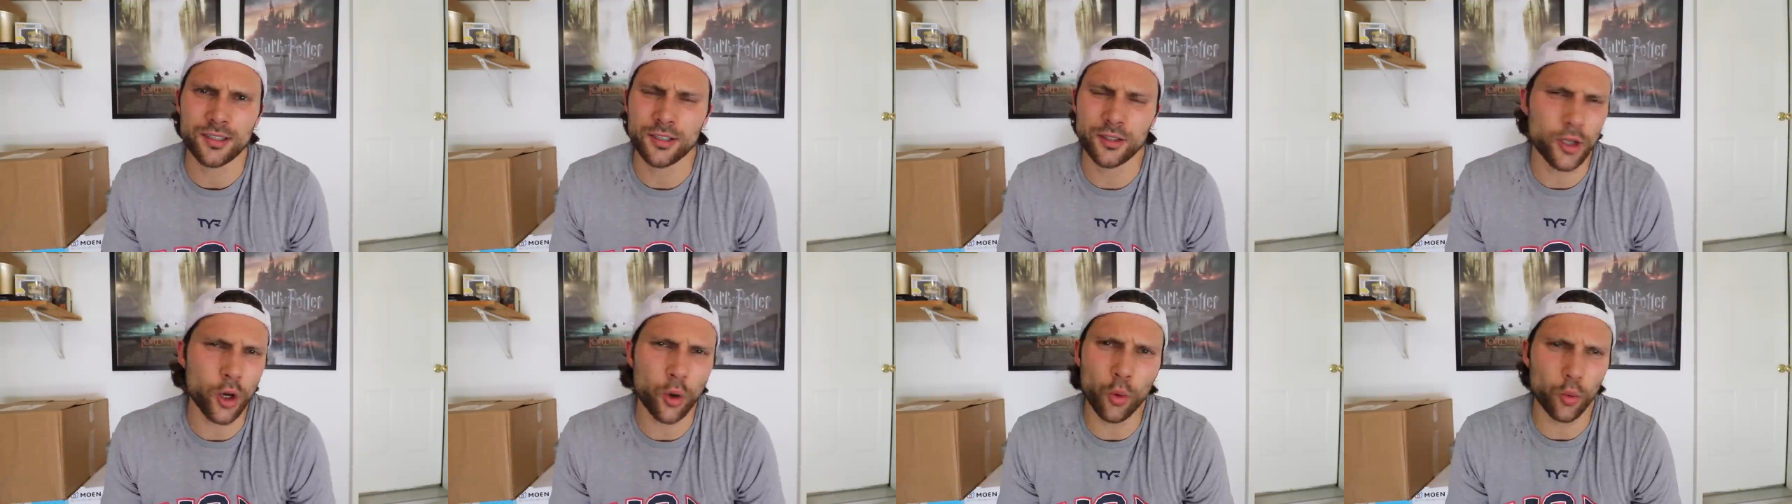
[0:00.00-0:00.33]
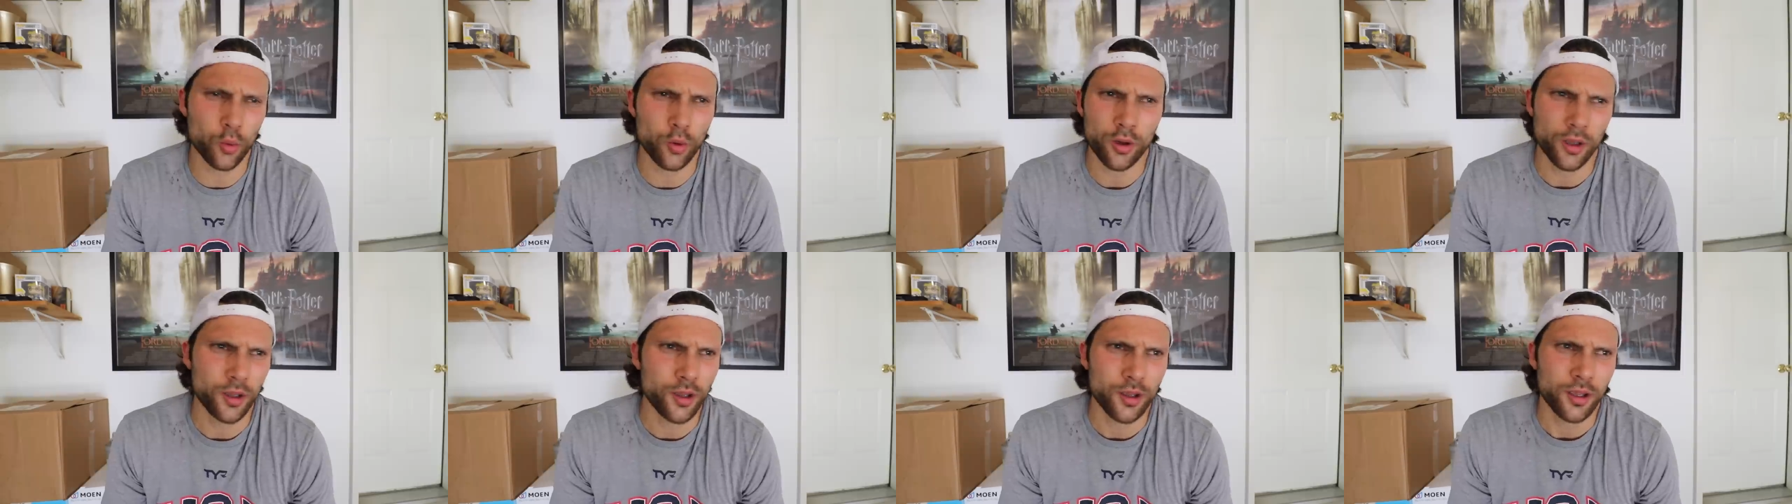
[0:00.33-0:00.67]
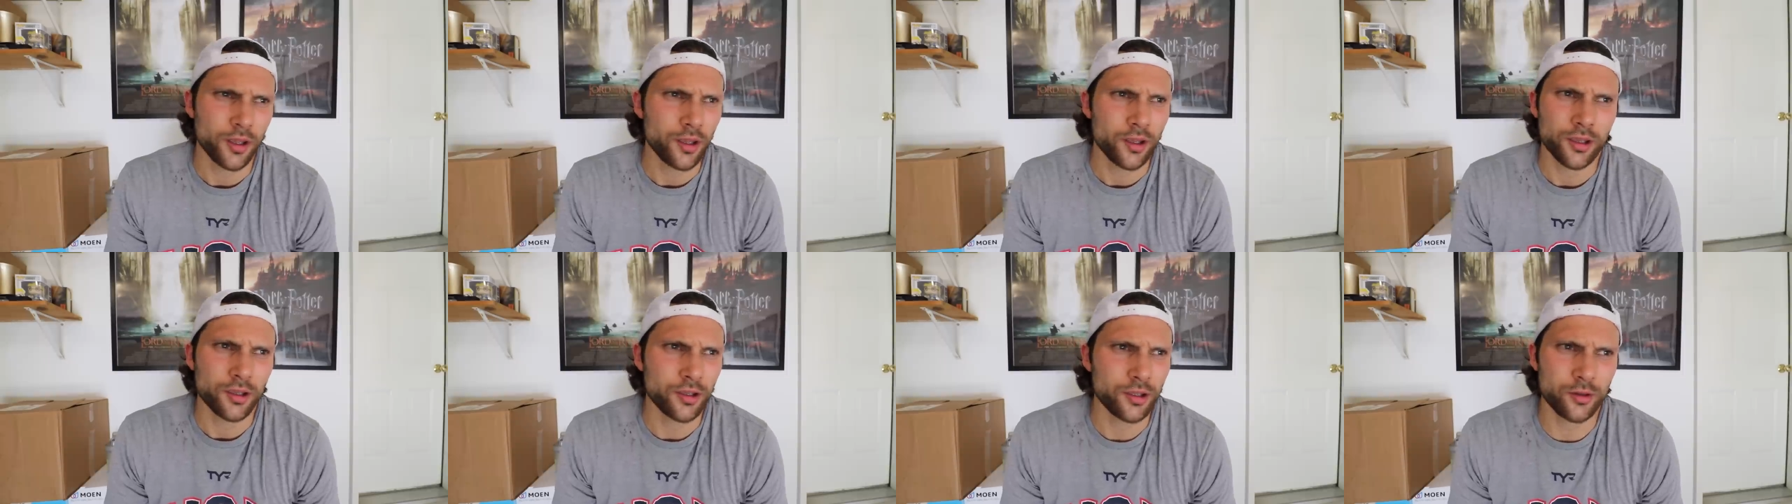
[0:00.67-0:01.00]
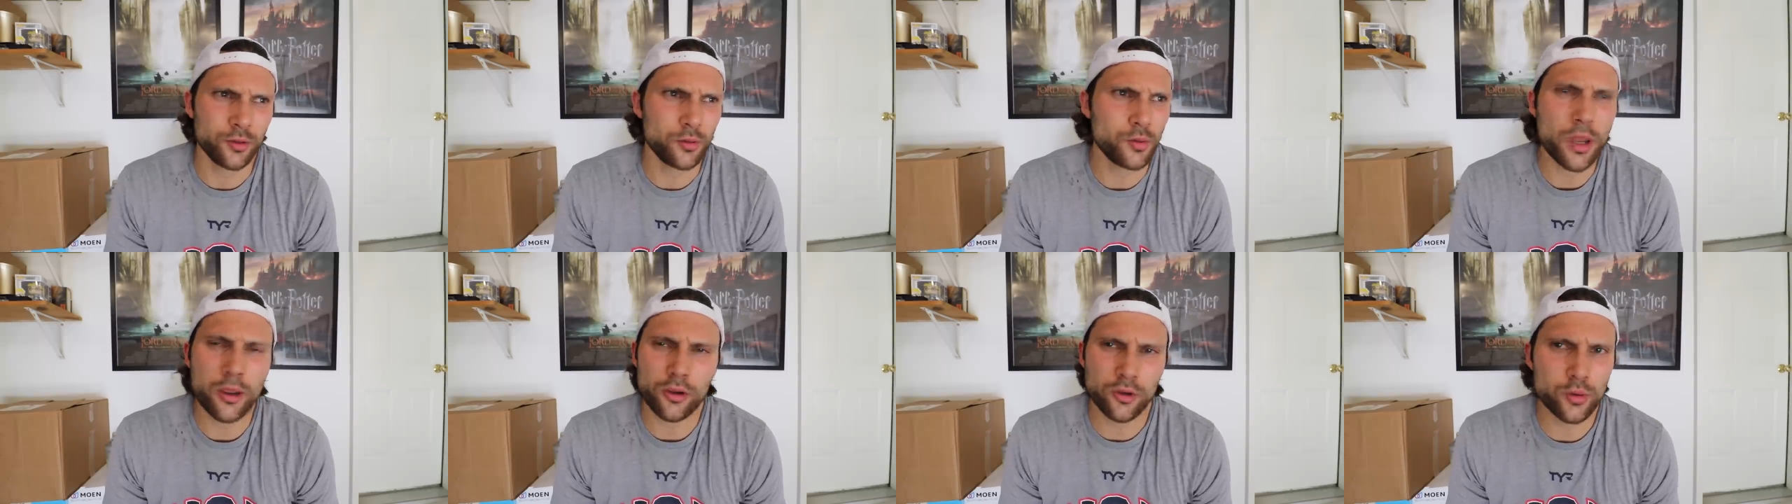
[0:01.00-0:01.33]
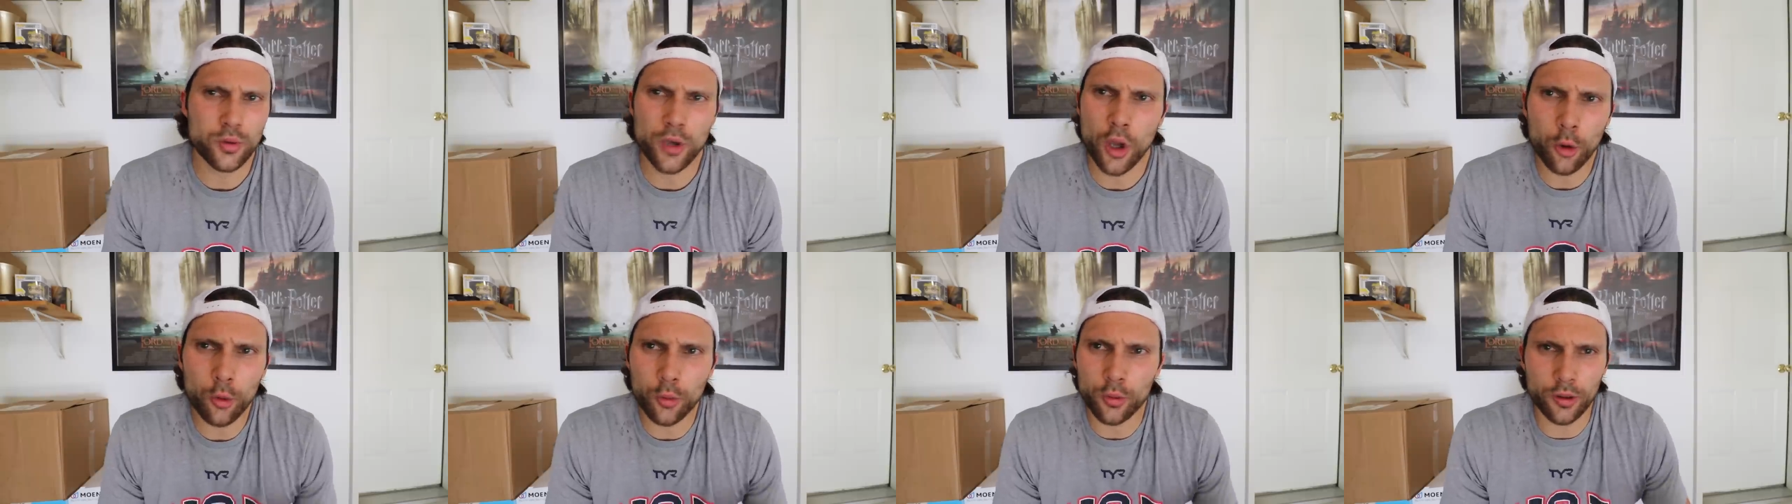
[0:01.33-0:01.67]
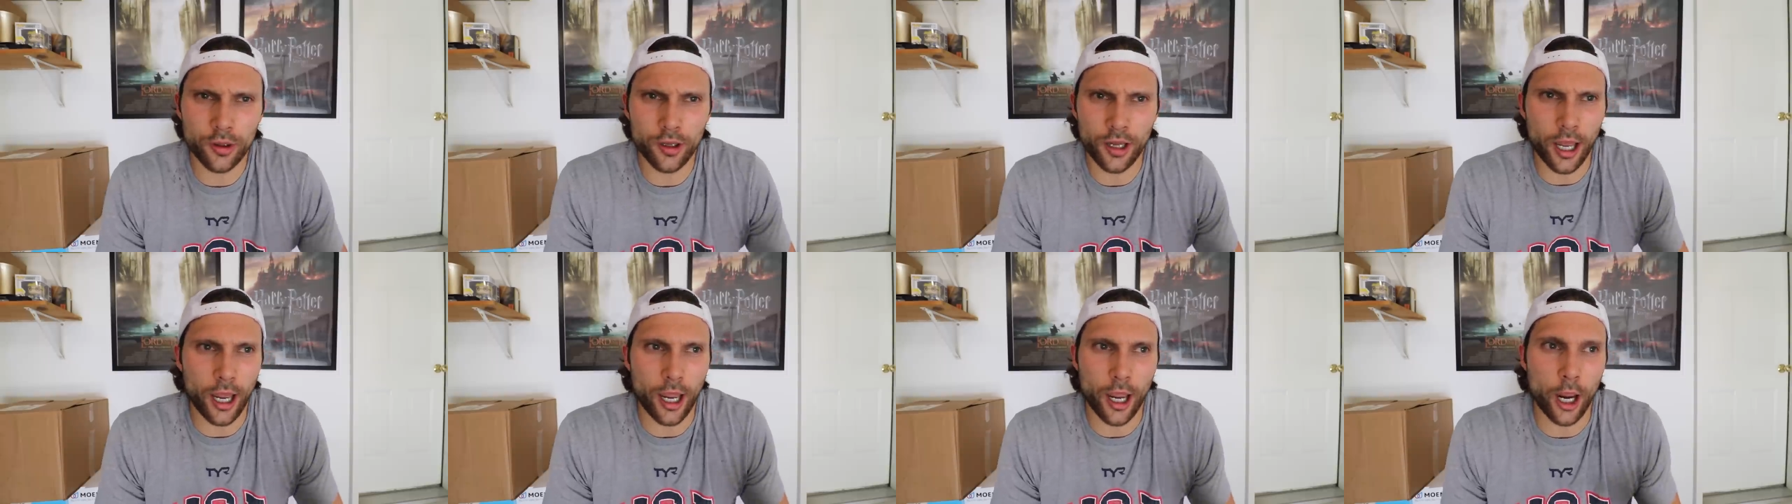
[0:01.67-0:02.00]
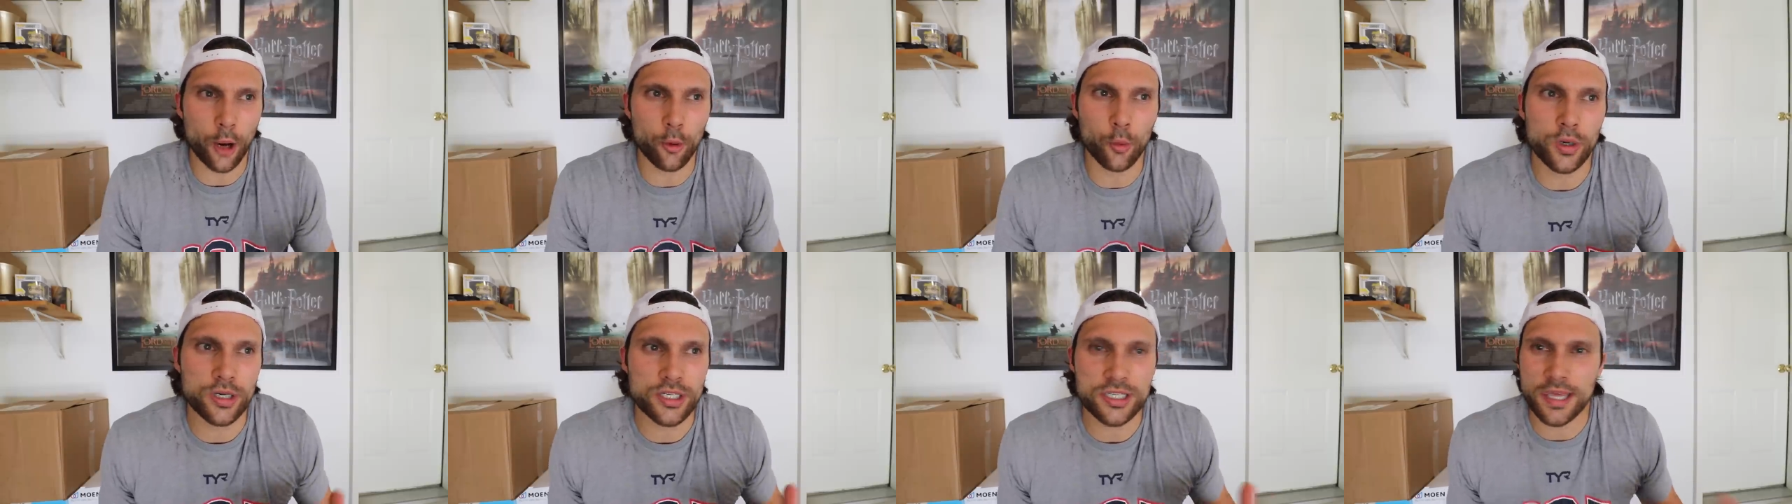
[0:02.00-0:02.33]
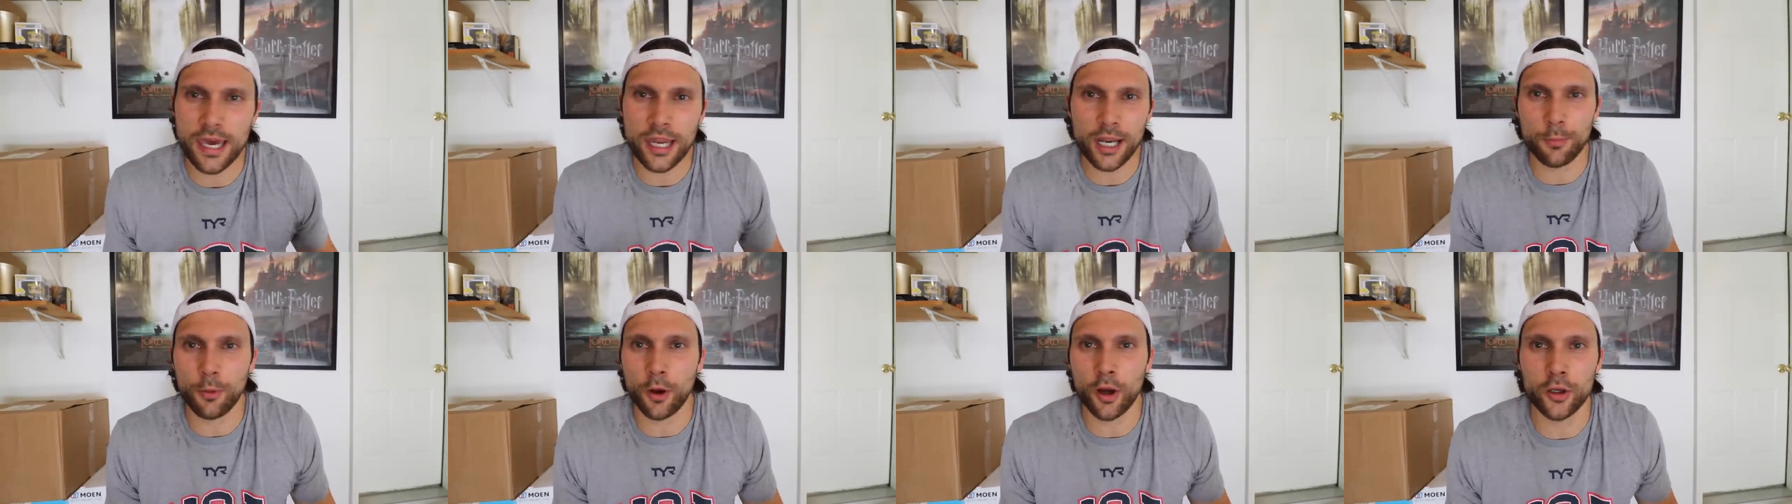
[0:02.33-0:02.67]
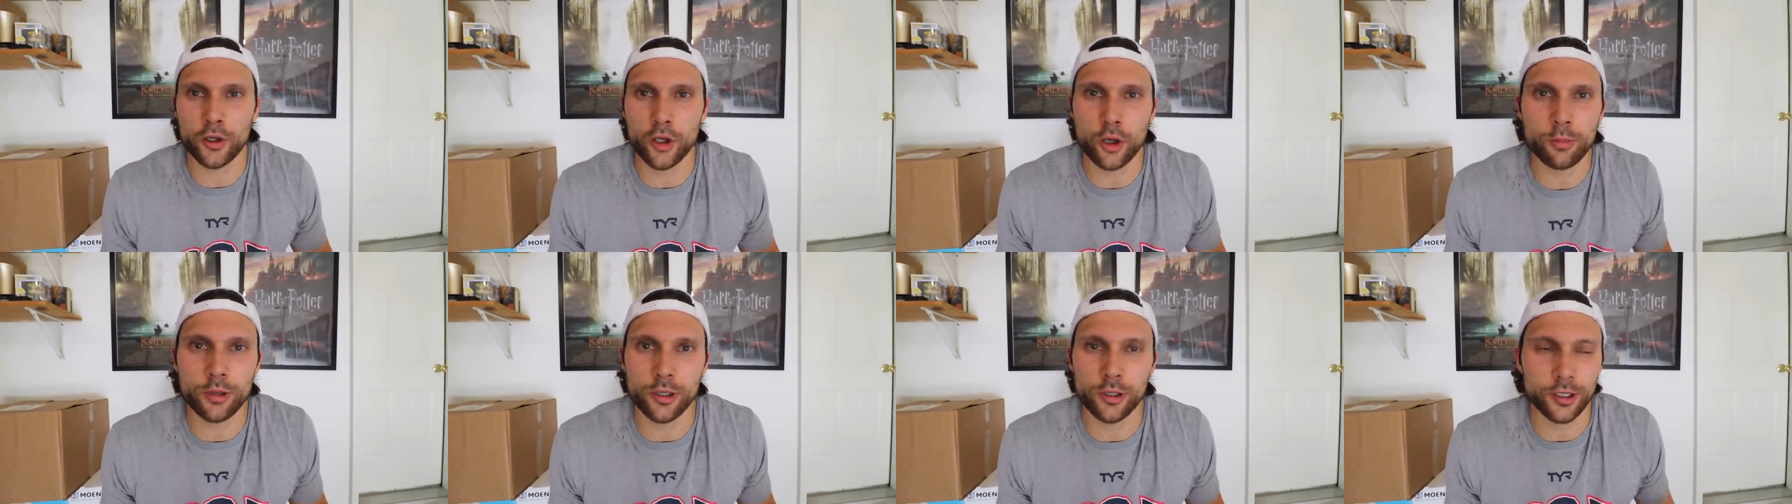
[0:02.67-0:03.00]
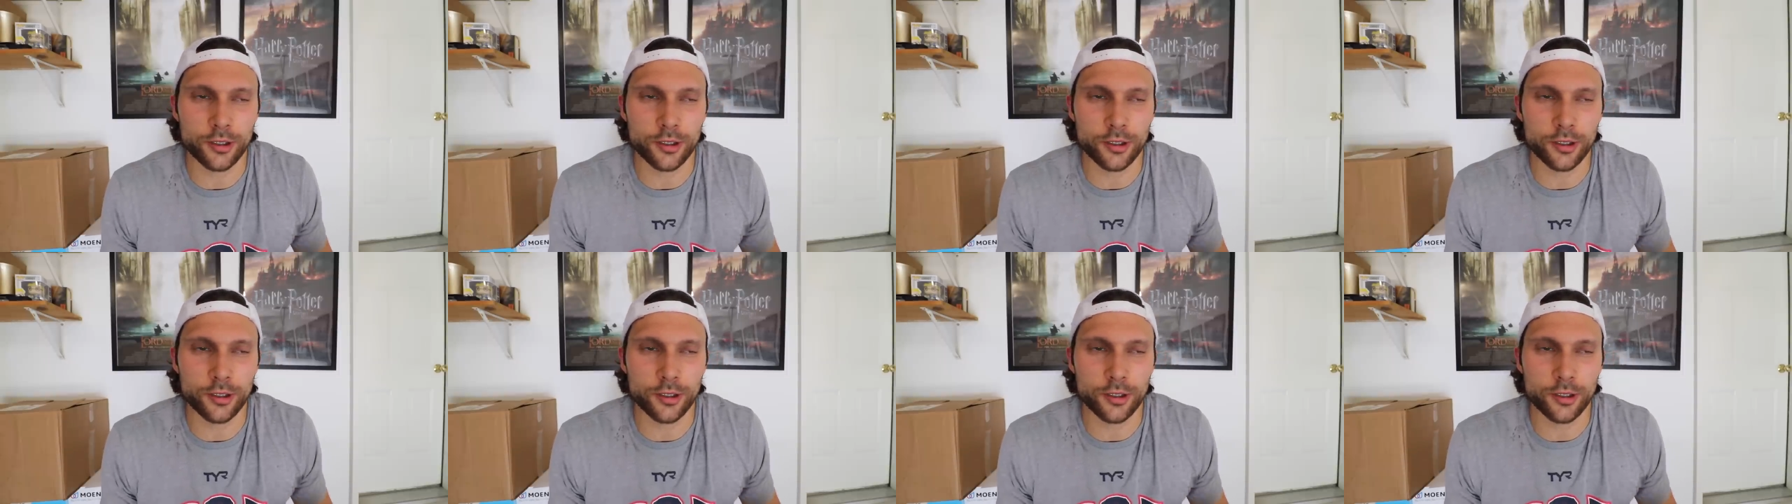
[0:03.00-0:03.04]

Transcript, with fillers: You don't, you, you know, I, I wish that upon nobody.